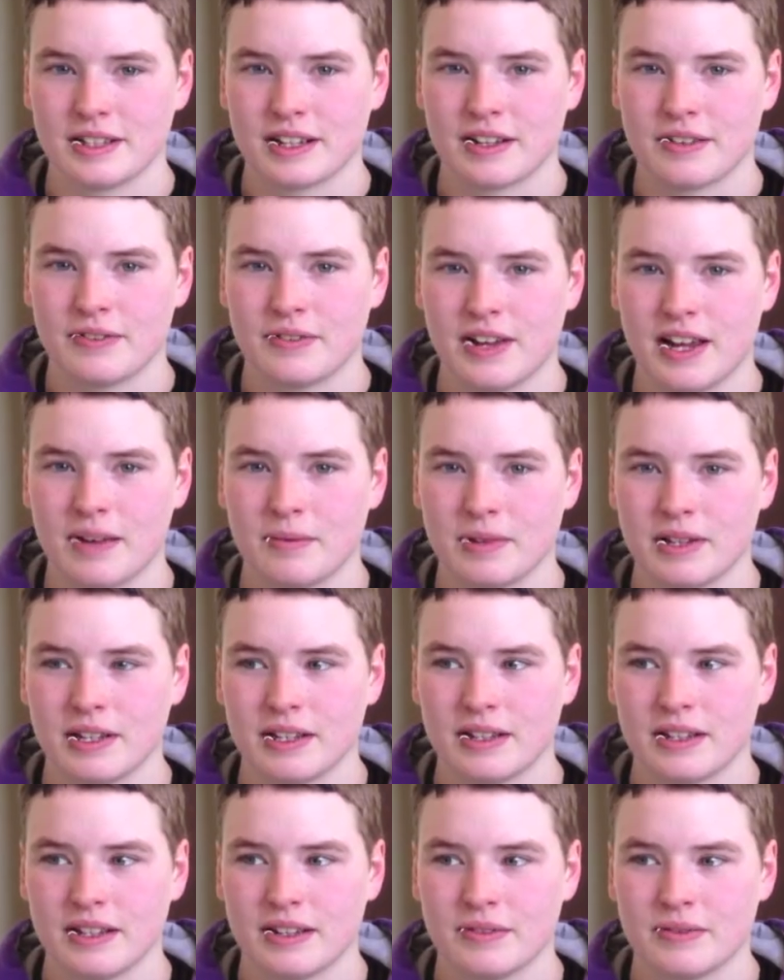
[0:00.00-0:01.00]
like a
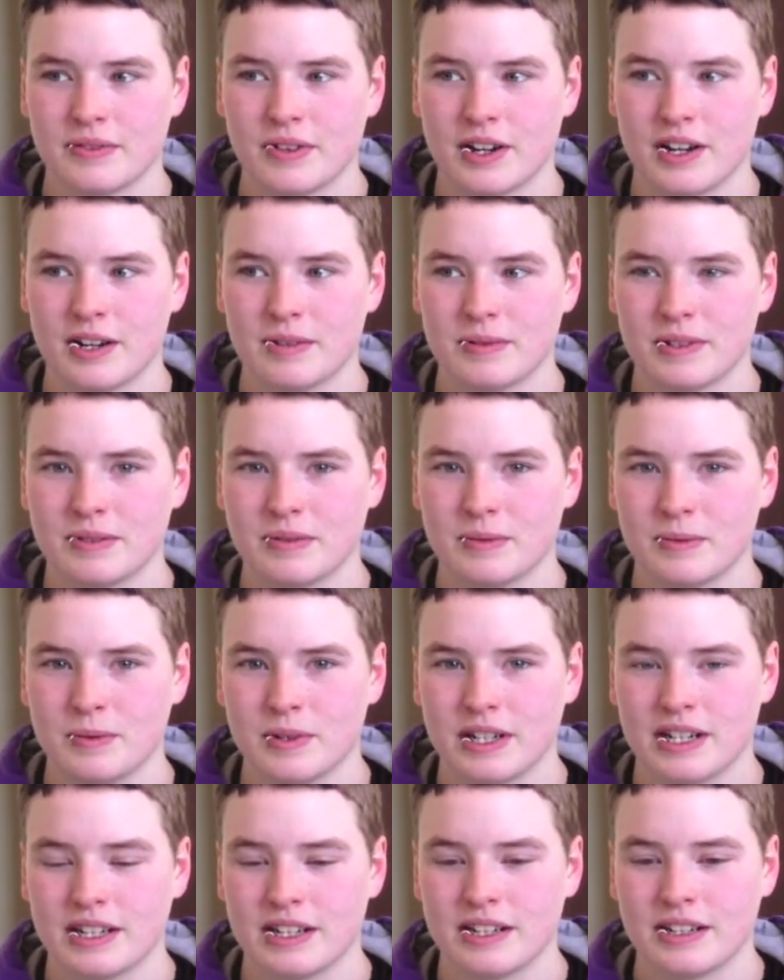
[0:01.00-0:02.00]
family environment
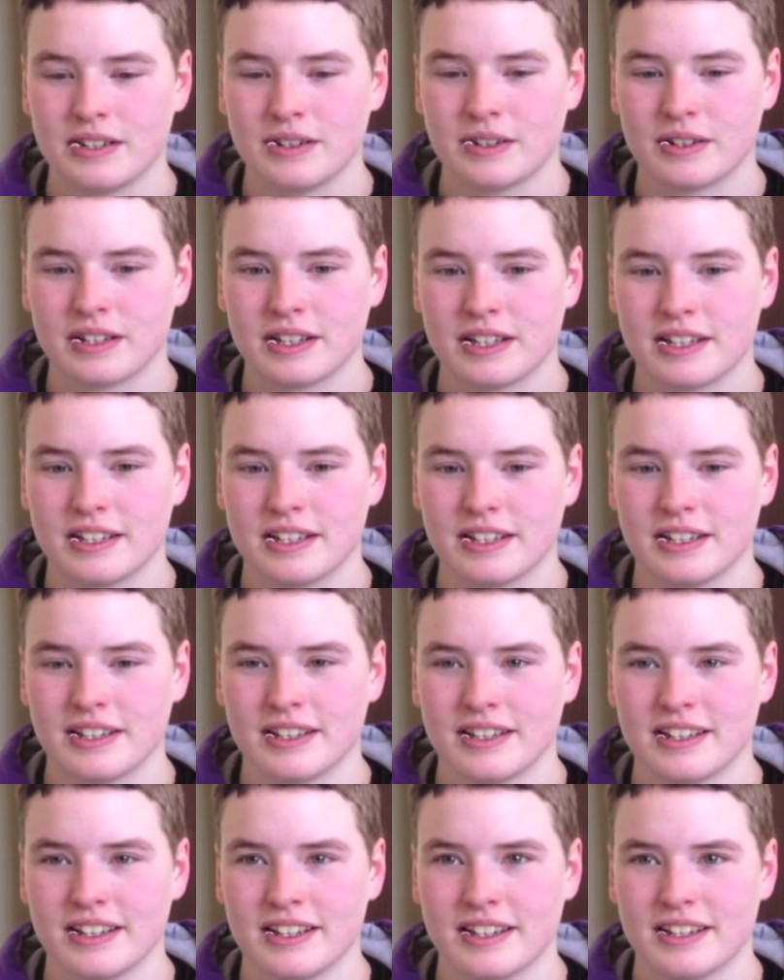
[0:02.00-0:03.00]
where you
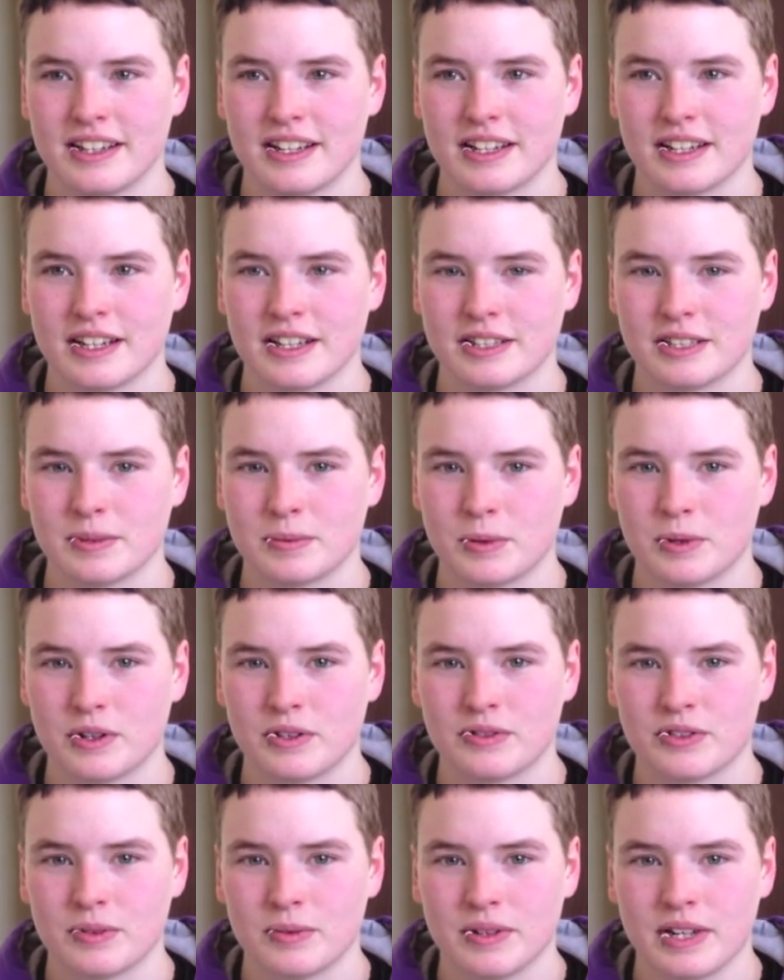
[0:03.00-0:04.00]
can get
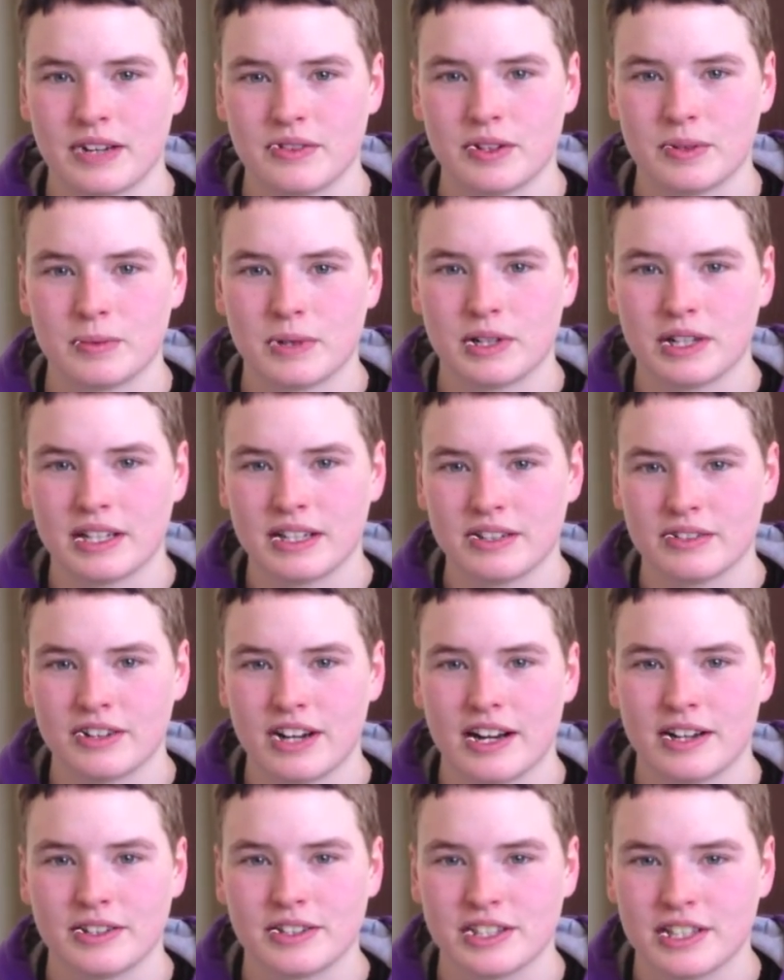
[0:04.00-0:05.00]
support from everybody
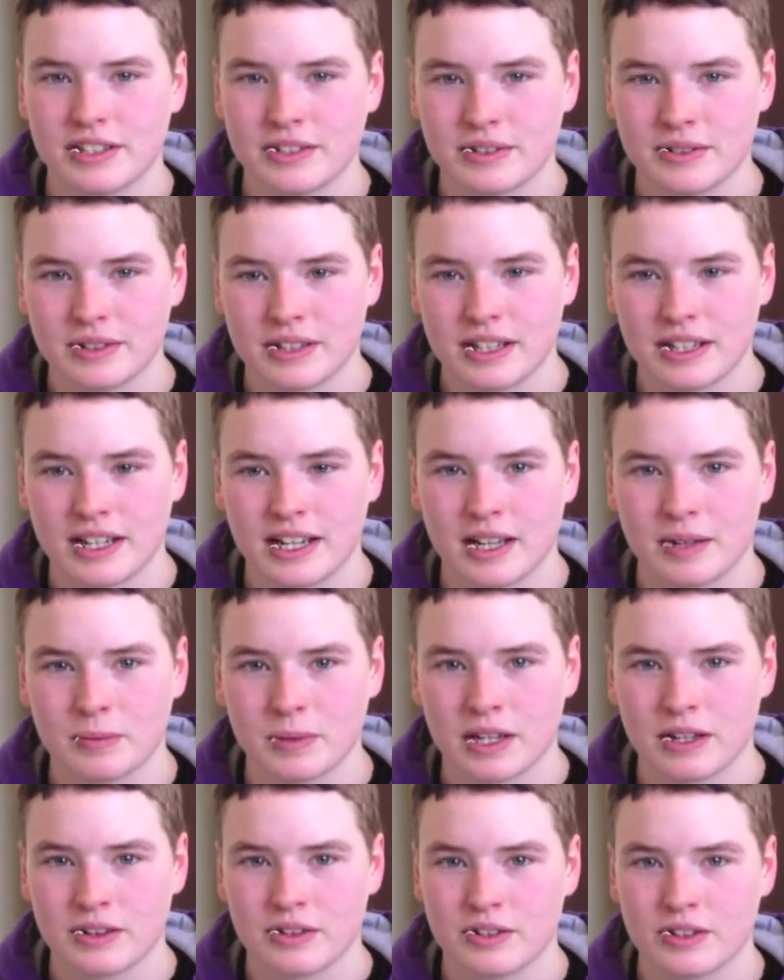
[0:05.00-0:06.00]
around you and help
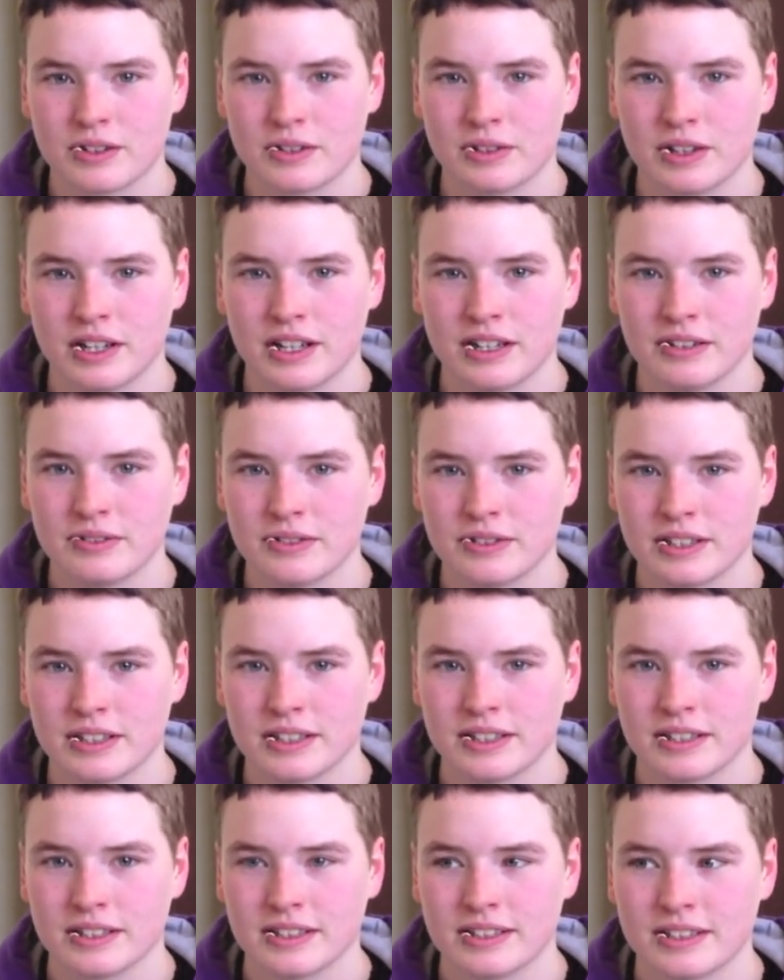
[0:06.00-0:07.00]
get through life
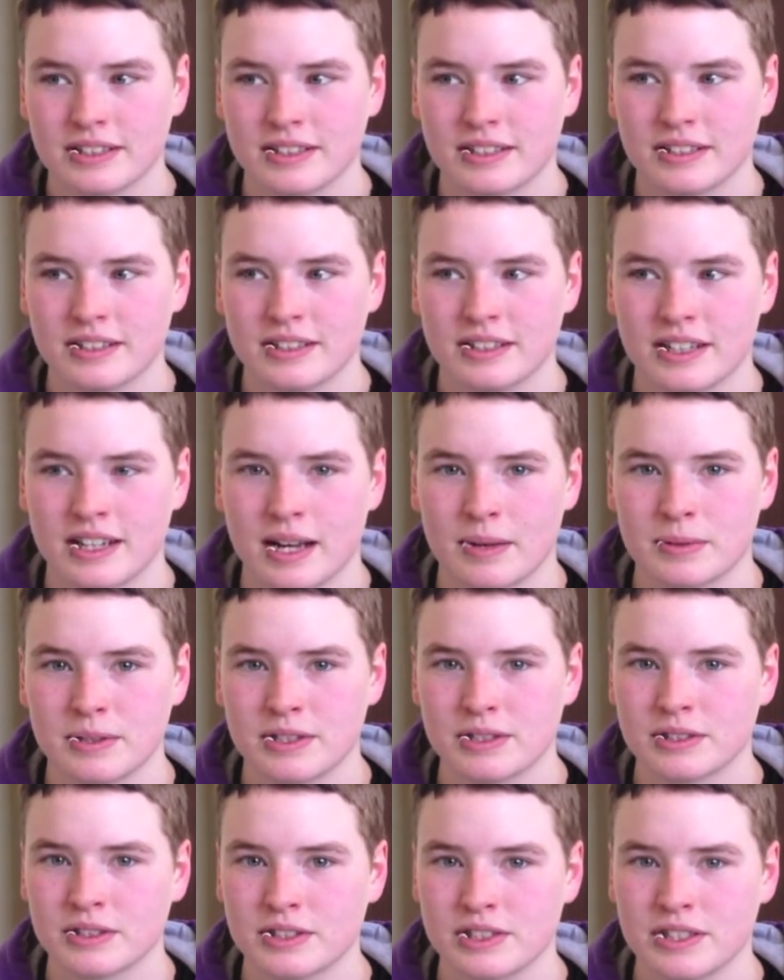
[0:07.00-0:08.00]
and the
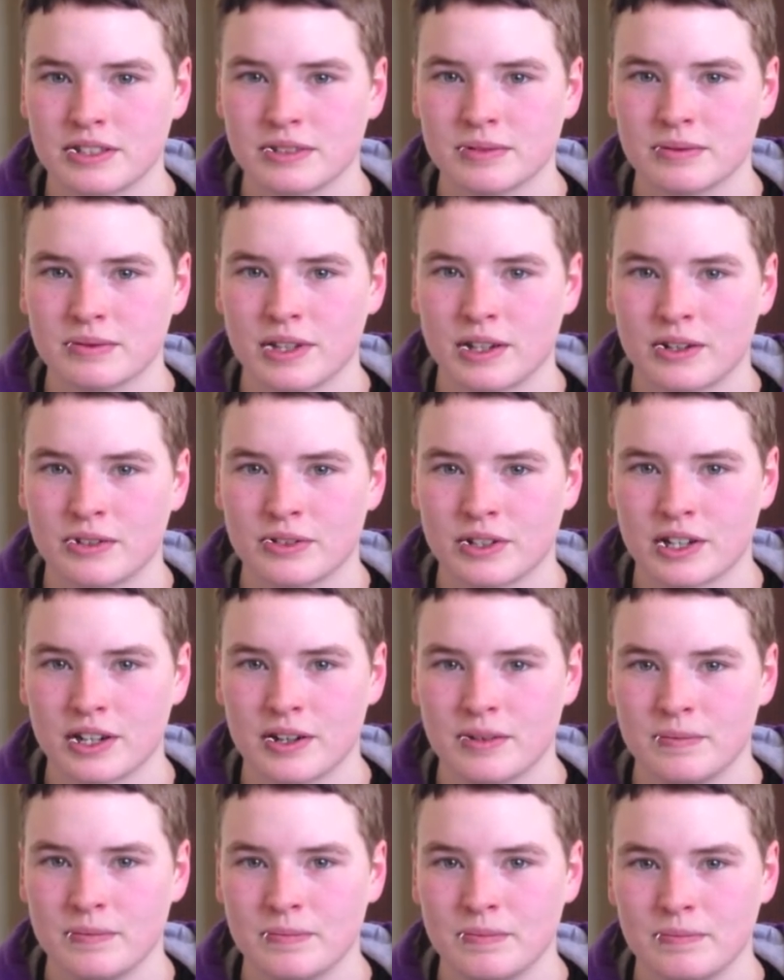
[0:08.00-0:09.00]
obstacles you overcome.